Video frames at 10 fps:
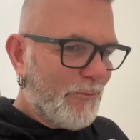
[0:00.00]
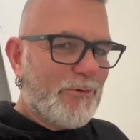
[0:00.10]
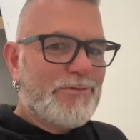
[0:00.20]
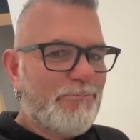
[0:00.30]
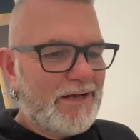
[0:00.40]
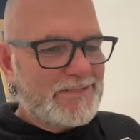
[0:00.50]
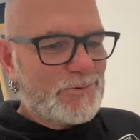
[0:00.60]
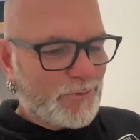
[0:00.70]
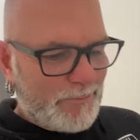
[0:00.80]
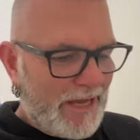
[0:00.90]
with my
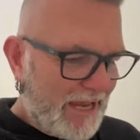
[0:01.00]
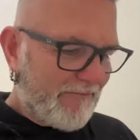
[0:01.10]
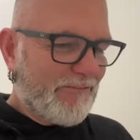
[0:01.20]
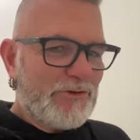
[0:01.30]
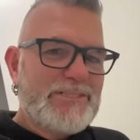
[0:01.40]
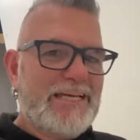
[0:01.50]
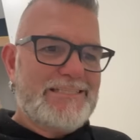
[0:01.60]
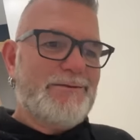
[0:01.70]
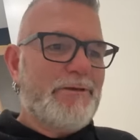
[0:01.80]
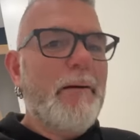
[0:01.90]
store back, feels nice
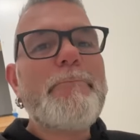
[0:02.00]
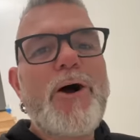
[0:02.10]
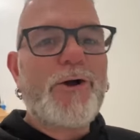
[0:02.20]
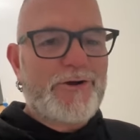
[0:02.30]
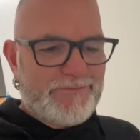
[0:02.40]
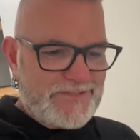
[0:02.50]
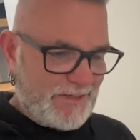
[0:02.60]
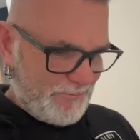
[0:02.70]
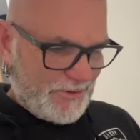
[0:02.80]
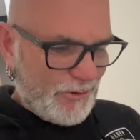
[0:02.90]
to be a part of
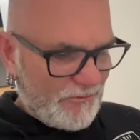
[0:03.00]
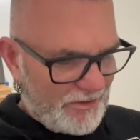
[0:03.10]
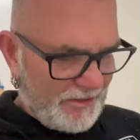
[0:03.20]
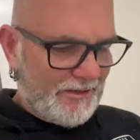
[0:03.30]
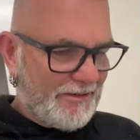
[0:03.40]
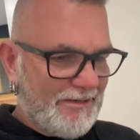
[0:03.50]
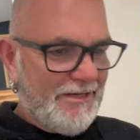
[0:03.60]
something over here.